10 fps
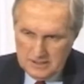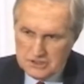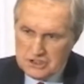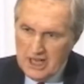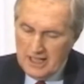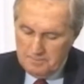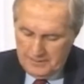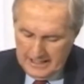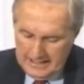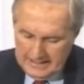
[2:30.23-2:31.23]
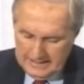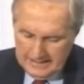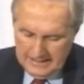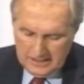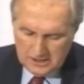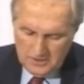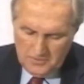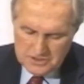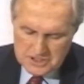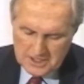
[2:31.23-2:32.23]
GNP
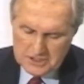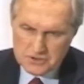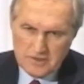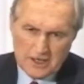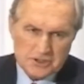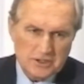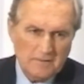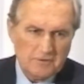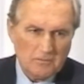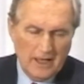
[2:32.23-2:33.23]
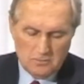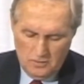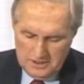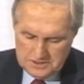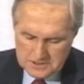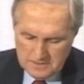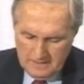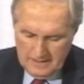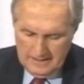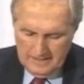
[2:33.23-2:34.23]
includes the destruction of the redwoods
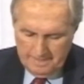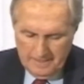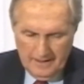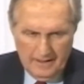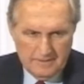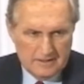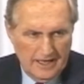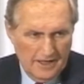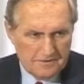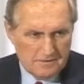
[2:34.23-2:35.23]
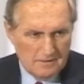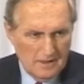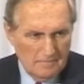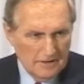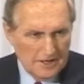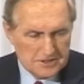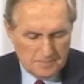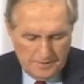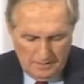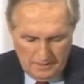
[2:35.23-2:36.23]
and the death of Lake
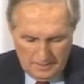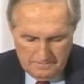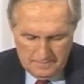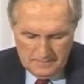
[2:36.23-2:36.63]
Superior.